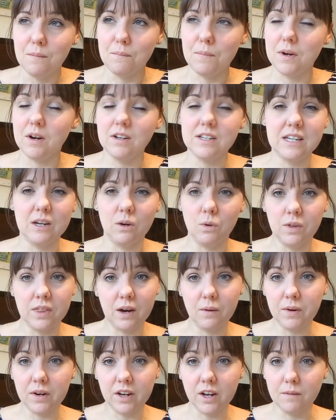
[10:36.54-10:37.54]
but I'll deal with
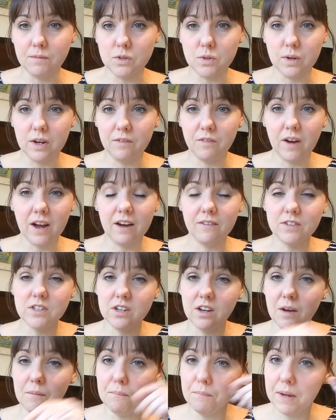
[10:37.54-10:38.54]
that when I come to it. If I have to
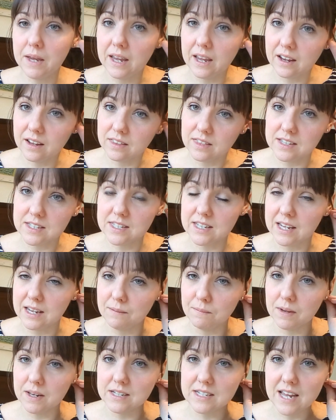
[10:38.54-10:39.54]
unpick the
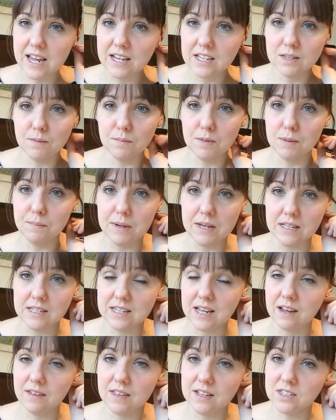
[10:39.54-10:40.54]
seam and take some of the beans out,